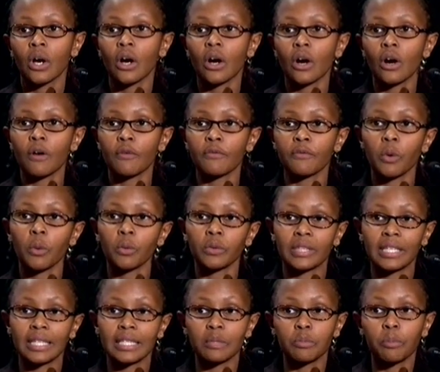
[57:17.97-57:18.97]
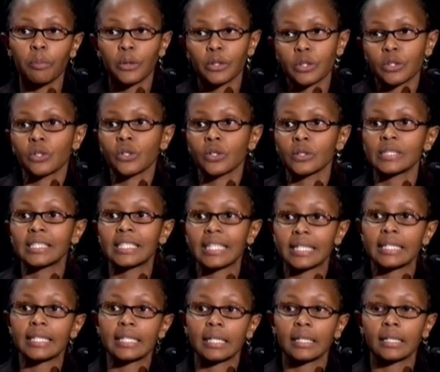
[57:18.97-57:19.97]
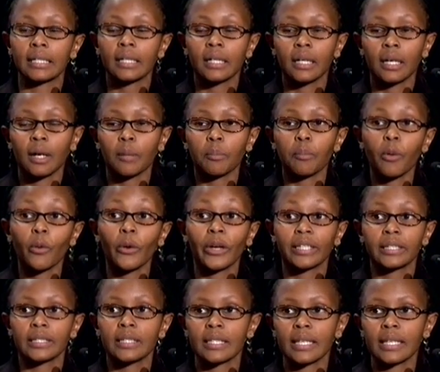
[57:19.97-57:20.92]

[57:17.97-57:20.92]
of these personal data points.